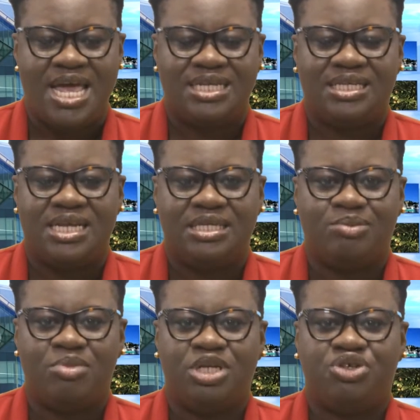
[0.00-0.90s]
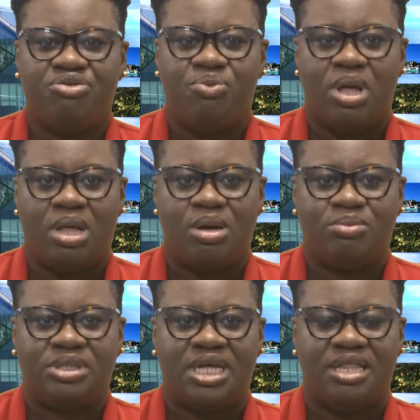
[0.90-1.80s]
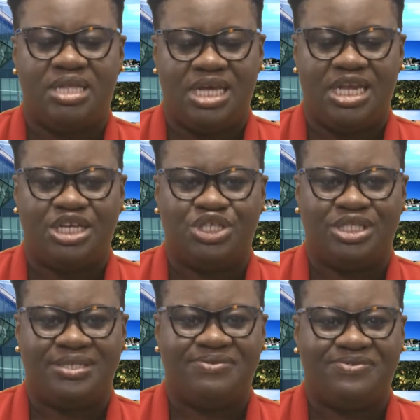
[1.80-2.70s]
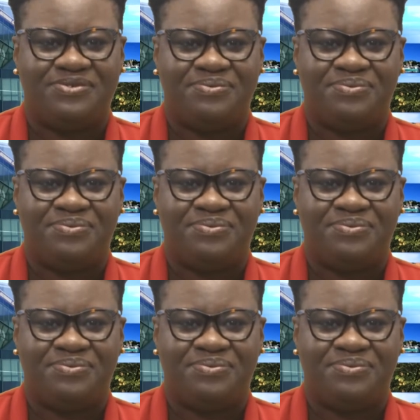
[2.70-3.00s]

said his ministry welcomes the initiative.